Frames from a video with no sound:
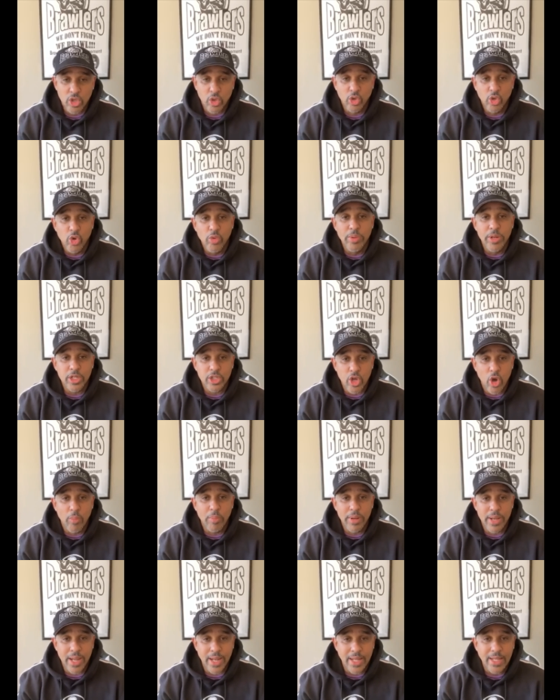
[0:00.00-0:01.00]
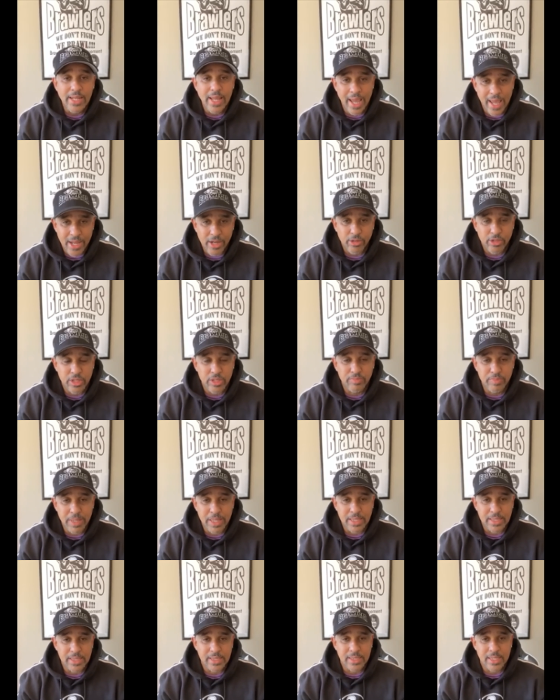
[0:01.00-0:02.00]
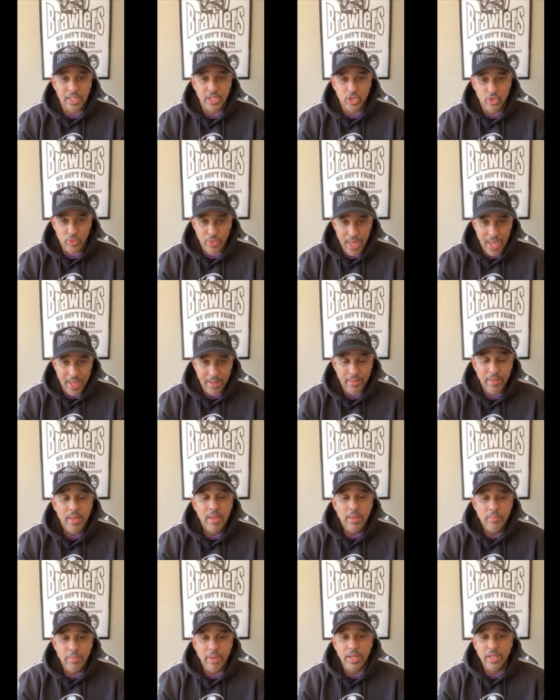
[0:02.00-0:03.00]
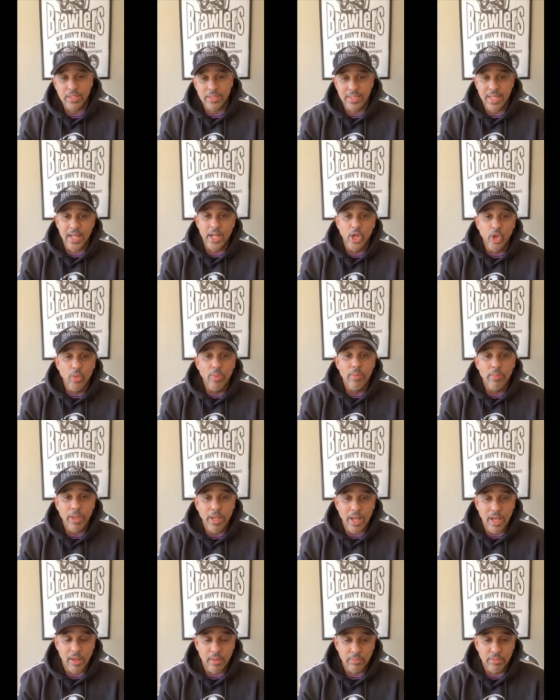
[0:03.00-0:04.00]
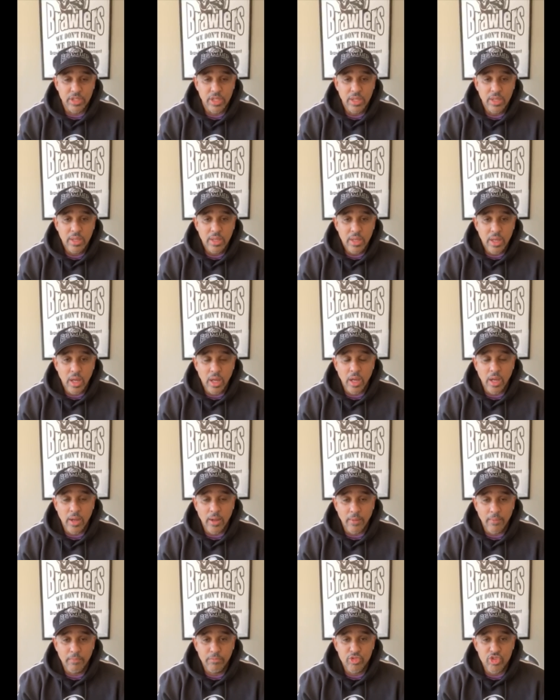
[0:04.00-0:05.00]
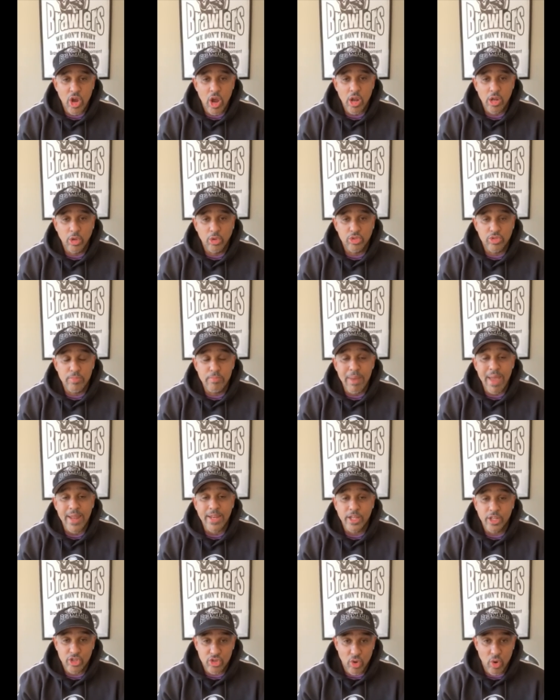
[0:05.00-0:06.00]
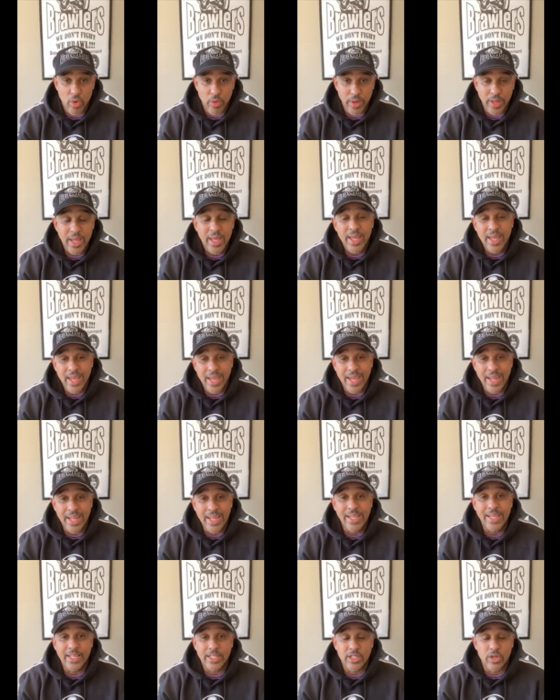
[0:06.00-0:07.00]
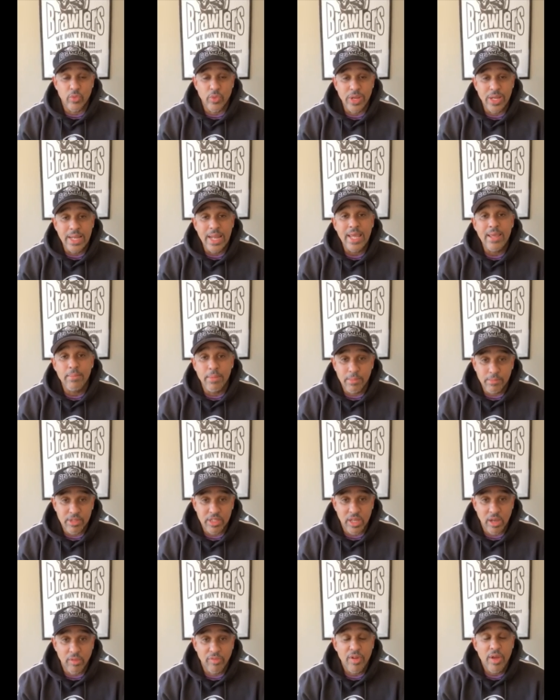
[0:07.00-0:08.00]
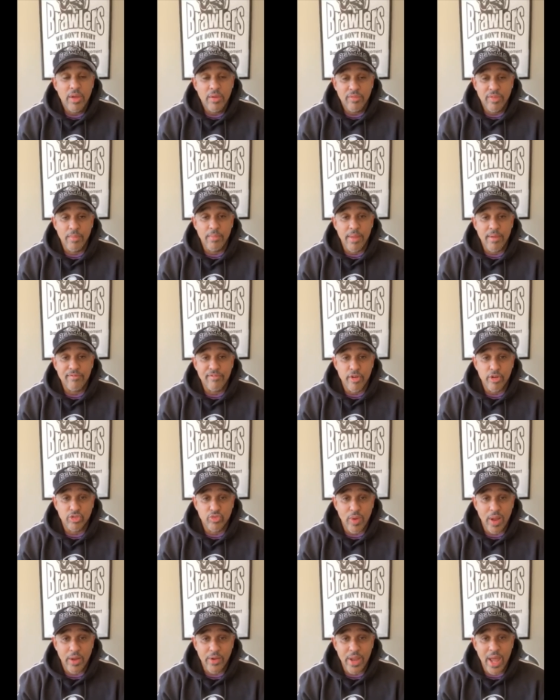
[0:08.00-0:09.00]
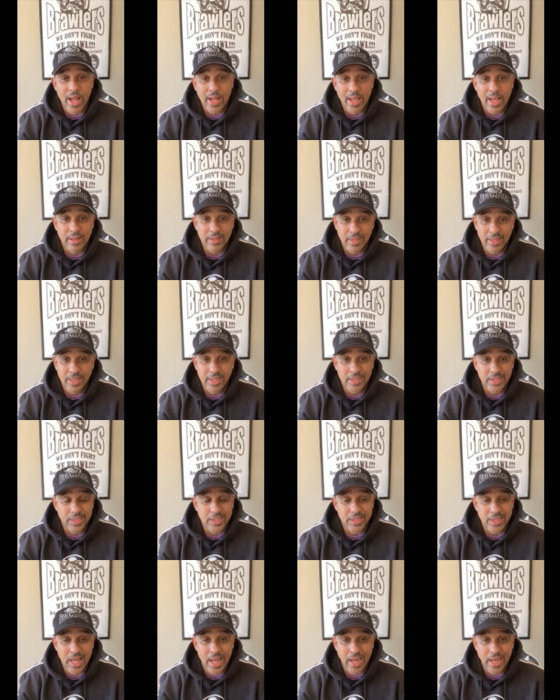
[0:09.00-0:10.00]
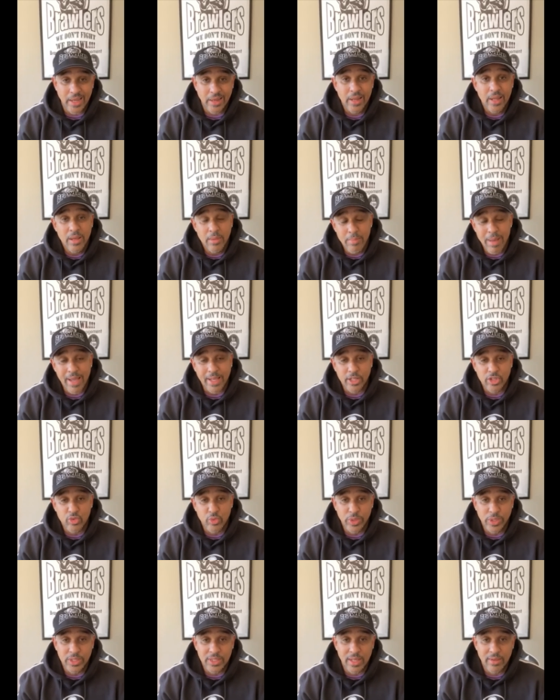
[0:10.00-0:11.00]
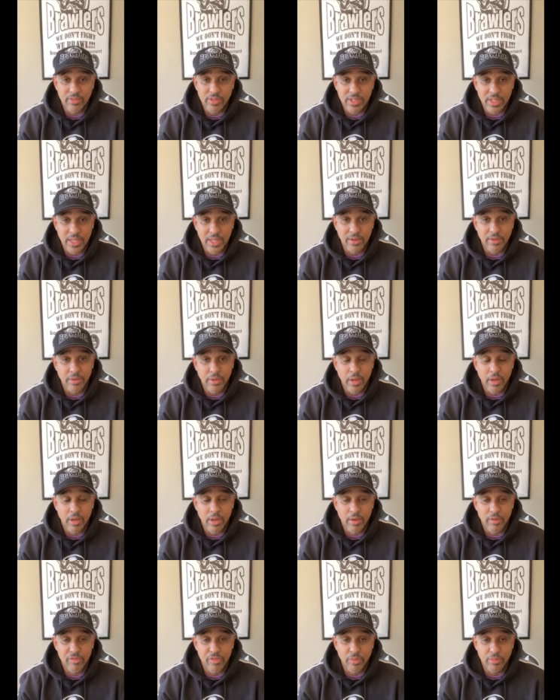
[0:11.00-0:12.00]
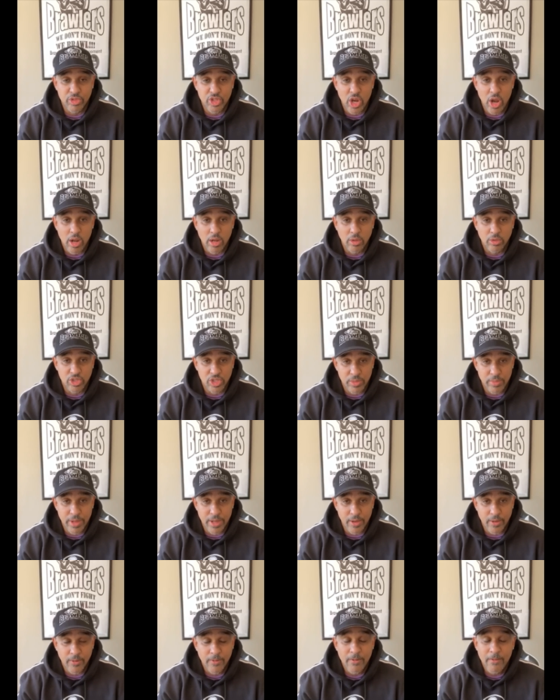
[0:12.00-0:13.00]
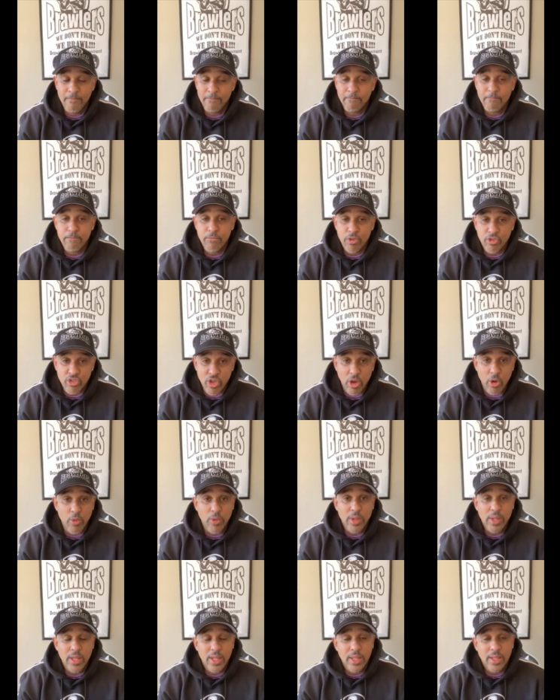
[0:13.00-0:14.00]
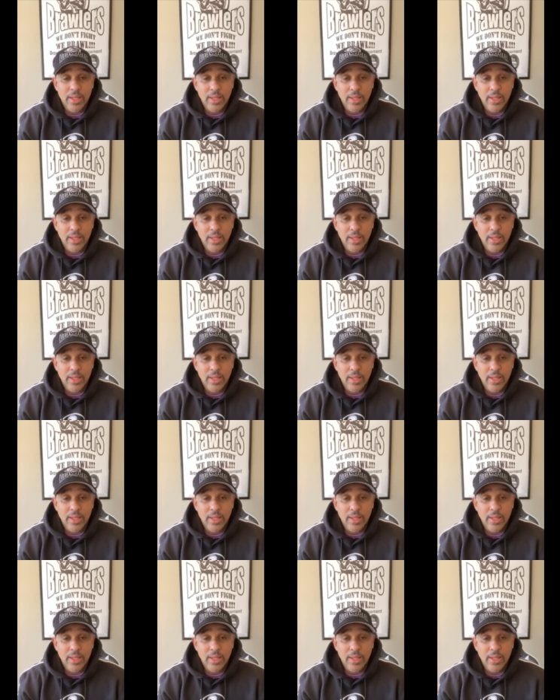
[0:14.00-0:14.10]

So Lubin is hoping that he handles his business and do that because then Lubin becomes um, Charlo's mandatory and he gets to redeem himself from that first round knockout that he sustained back in 2017 uh, from Charlo Jamel. So